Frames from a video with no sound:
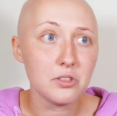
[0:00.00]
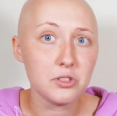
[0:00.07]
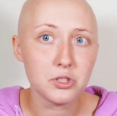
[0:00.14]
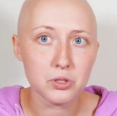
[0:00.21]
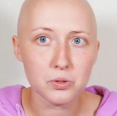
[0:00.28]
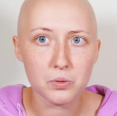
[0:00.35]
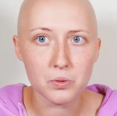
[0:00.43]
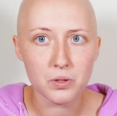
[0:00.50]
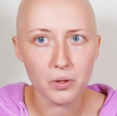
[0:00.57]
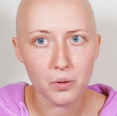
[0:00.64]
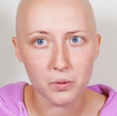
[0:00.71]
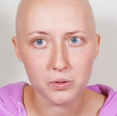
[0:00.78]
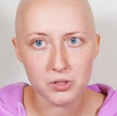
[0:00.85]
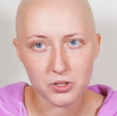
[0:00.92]
do the
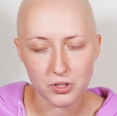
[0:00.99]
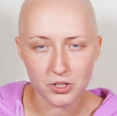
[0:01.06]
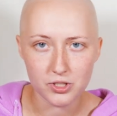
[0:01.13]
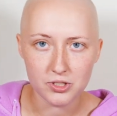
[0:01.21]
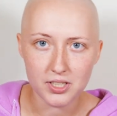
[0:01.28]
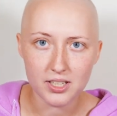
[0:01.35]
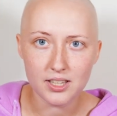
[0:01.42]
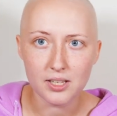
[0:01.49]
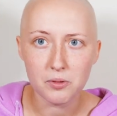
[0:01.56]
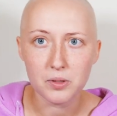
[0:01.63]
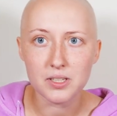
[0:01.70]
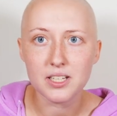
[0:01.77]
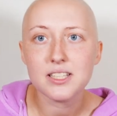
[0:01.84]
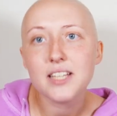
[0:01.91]
whole surgery that
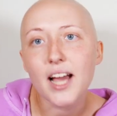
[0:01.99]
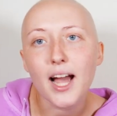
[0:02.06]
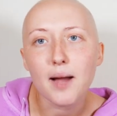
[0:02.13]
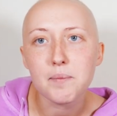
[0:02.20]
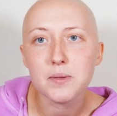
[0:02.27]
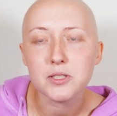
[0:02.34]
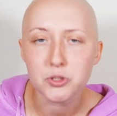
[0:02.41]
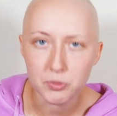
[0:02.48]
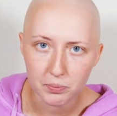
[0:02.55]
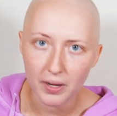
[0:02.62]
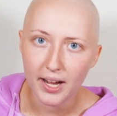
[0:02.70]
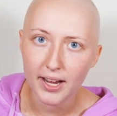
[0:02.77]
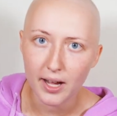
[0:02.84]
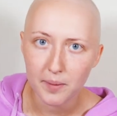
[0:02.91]
would need to happen to
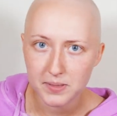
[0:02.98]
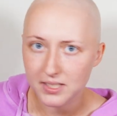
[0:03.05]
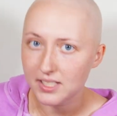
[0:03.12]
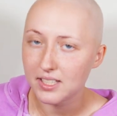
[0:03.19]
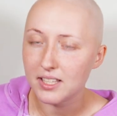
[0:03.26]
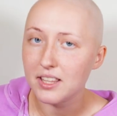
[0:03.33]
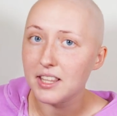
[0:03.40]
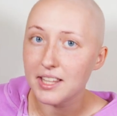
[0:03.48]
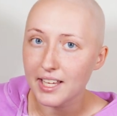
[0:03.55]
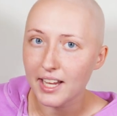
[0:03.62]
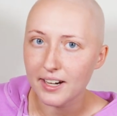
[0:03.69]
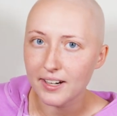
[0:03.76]
biopsy the